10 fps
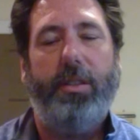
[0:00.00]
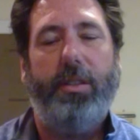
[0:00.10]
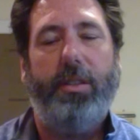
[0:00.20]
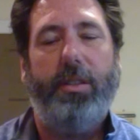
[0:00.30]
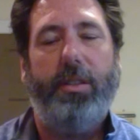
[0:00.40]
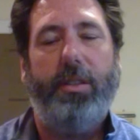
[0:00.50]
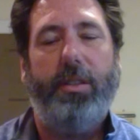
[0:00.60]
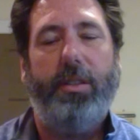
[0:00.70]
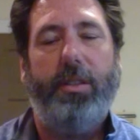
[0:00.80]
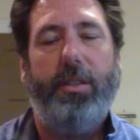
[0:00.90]
workforce.
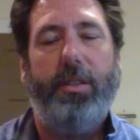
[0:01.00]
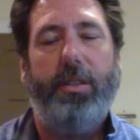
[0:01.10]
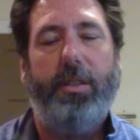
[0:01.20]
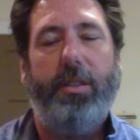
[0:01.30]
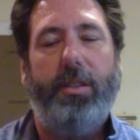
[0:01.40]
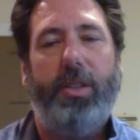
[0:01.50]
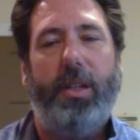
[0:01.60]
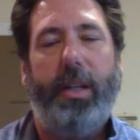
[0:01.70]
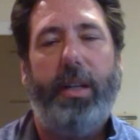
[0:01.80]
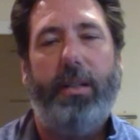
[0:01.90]
Corporation is having to
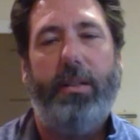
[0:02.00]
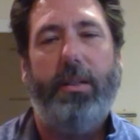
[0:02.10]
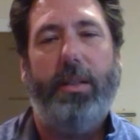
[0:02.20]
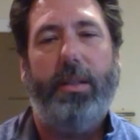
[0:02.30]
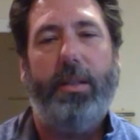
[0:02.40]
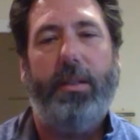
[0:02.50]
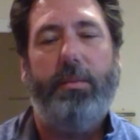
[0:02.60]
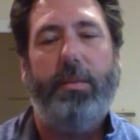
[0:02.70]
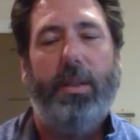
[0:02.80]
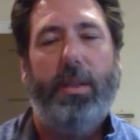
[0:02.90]
shut down
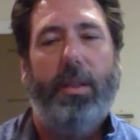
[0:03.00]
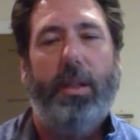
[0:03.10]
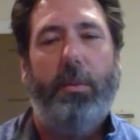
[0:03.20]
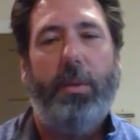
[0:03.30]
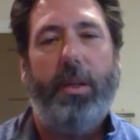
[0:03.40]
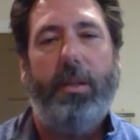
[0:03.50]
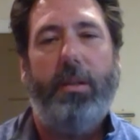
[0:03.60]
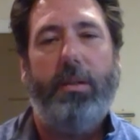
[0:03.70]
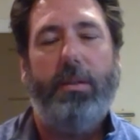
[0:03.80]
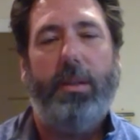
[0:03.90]
amid
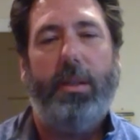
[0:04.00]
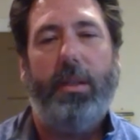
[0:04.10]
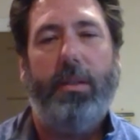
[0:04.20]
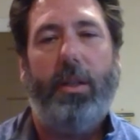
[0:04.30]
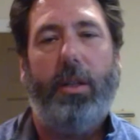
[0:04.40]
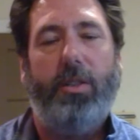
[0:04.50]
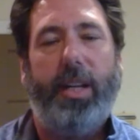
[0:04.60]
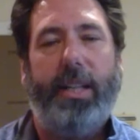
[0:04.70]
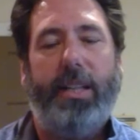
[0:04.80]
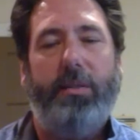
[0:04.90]
large
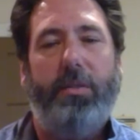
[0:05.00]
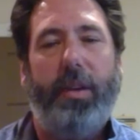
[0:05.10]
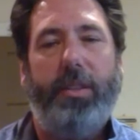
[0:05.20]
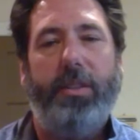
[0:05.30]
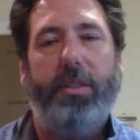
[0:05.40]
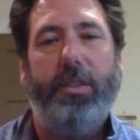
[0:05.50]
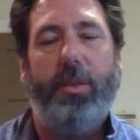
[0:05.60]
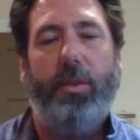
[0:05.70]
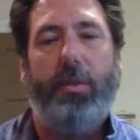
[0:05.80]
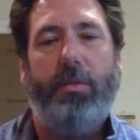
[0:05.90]
active infections in
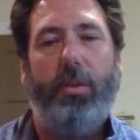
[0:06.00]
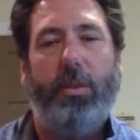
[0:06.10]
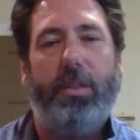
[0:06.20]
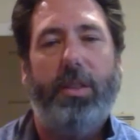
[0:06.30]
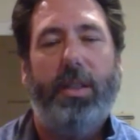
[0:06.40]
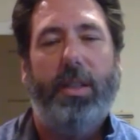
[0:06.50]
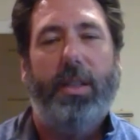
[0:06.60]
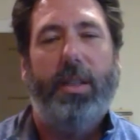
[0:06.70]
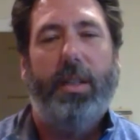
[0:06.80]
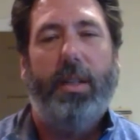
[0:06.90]
their workforce.
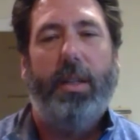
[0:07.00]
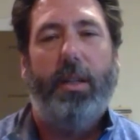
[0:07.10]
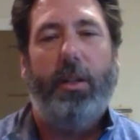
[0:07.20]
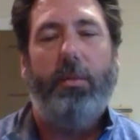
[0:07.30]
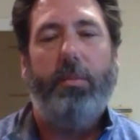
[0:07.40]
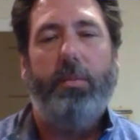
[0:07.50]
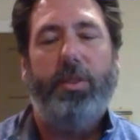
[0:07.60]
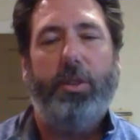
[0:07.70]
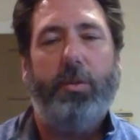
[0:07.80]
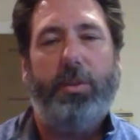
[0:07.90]

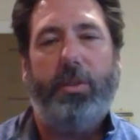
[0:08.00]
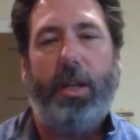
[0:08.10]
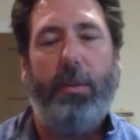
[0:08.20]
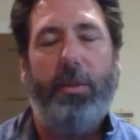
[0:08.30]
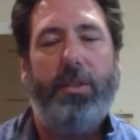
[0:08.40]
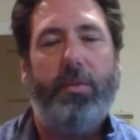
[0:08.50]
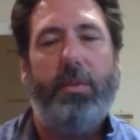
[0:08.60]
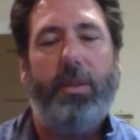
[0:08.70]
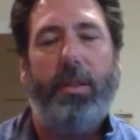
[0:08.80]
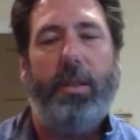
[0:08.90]
So companies
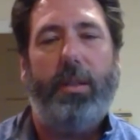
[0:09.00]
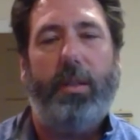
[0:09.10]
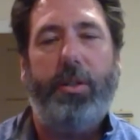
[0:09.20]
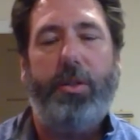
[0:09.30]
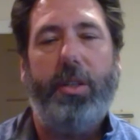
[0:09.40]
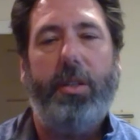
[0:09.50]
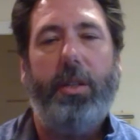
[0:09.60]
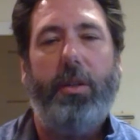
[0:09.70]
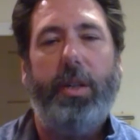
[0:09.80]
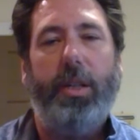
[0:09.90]
are interested in
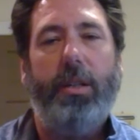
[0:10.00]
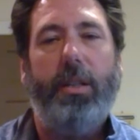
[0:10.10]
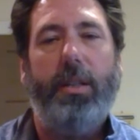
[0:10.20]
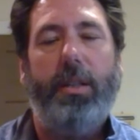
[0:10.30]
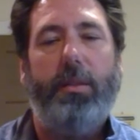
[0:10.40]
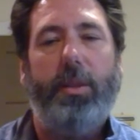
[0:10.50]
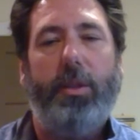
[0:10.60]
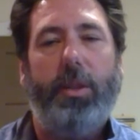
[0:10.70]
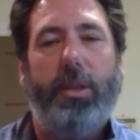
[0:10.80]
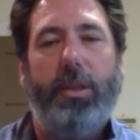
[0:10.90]
knowing,
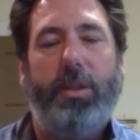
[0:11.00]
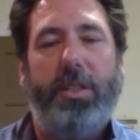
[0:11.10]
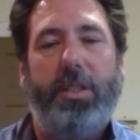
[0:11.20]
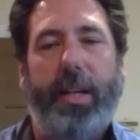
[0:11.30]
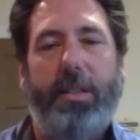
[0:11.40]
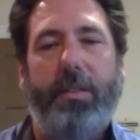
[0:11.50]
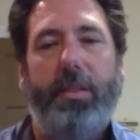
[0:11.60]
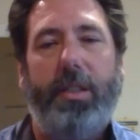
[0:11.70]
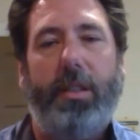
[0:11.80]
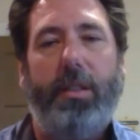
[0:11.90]
what the status of
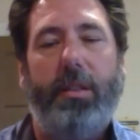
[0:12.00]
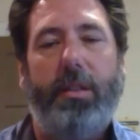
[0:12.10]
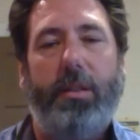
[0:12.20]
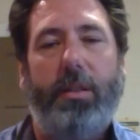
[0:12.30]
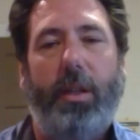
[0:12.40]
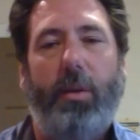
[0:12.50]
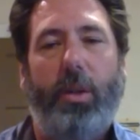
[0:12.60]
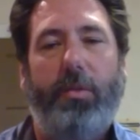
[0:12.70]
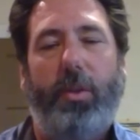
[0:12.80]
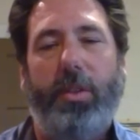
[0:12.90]
their current
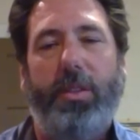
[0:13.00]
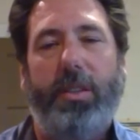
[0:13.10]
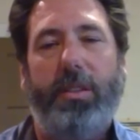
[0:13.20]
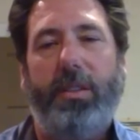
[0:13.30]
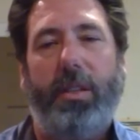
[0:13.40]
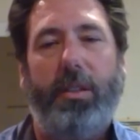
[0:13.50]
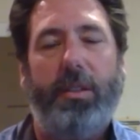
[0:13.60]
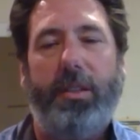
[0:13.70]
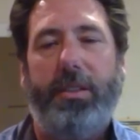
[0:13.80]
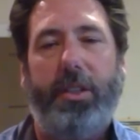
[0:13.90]
workforce is.
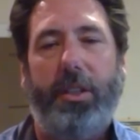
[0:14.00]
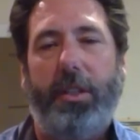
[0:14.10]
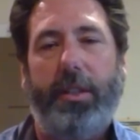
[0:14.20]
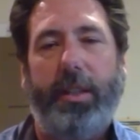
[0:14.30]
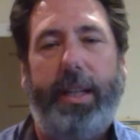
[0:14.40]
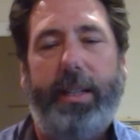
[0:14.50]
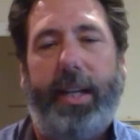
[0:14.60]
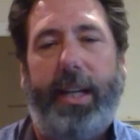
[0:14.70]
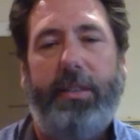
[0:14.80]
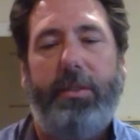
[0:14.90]
Is there an
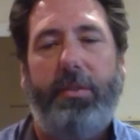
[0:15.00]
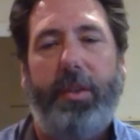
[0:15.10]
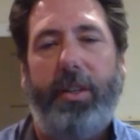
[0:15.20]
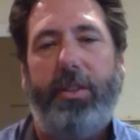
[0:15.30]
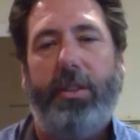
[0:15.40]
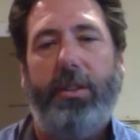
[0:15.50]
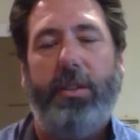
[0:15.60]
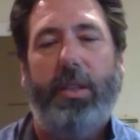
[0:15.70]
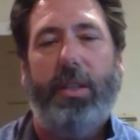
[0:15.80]
active infection